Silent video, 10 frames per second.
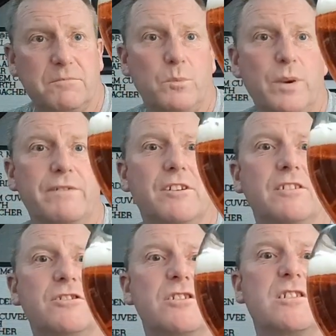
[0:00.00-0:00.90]
We've
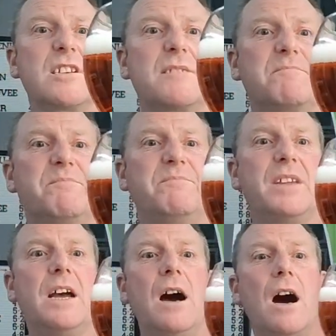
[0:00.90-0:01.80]
got just a
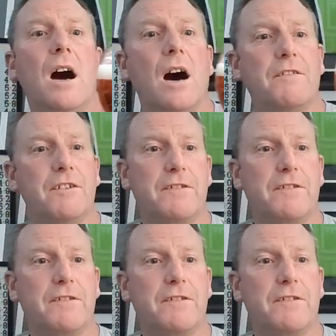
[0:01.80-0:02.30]
half